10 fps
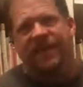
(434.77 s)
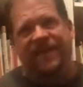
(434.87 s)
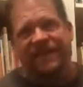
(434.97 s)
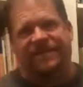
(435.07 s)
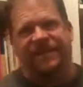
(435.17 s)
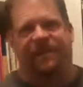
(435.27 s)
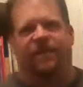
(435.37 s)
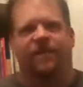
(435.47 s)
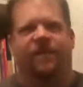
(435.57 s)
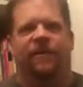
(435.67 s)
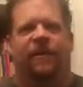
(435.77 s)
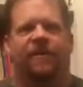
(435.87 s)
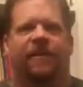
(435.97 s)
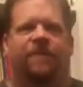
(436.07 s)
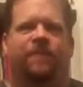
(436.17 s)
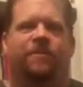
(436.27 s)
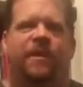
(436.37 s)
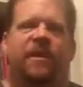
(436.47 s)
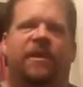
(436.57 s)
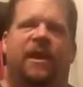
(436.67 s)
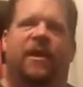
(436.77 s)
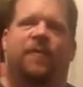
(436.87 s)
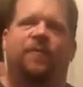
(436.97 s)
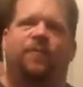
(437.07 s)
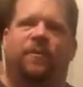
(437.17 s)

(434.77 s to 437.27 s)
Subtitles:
Easy. All right. Now,